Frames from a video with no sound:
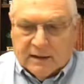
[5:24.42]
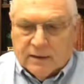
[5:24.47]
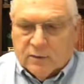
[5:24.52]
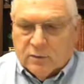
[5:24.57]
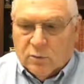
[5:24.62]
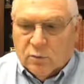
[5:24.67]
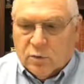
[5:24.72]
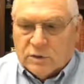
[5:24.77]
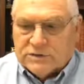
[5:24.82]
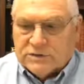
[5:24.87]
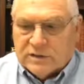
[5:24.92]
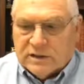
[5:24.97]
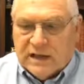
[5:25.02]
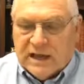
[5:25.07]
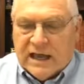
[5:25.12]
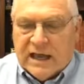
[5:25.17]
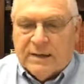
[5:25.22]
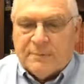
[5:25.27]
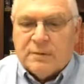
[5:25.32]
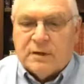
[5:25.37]
what's going to
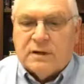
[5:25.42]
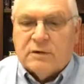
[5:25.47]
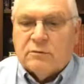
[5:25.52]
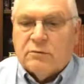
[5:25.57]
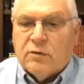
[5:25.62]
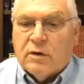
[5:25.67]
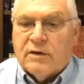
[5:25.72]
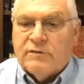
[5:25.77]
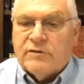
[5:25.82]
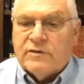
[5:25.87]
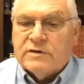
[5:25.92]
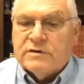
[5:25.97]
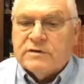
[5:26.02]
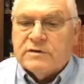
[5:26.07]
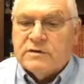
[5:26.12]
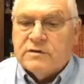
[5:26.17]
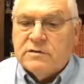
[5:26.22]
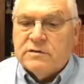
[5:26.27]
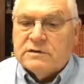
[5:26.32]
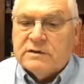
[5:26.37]
happen in reference
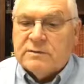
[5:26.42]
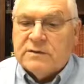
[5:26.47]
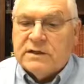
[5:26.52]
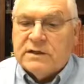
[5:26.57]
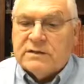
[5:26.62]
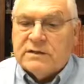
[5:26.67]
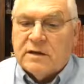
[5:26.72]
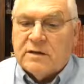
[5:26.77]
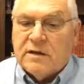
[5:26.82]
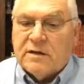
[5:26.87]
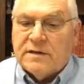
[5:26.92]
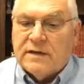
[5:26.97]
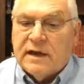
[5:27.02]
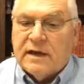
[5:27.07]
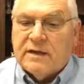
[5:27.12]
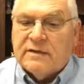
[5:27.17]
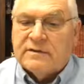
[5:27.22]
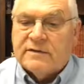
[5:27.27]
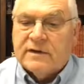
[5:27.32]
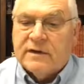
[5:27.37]
to some of these other
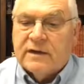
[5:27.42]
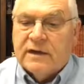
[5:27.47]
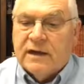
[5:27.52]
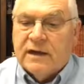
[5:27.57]
things.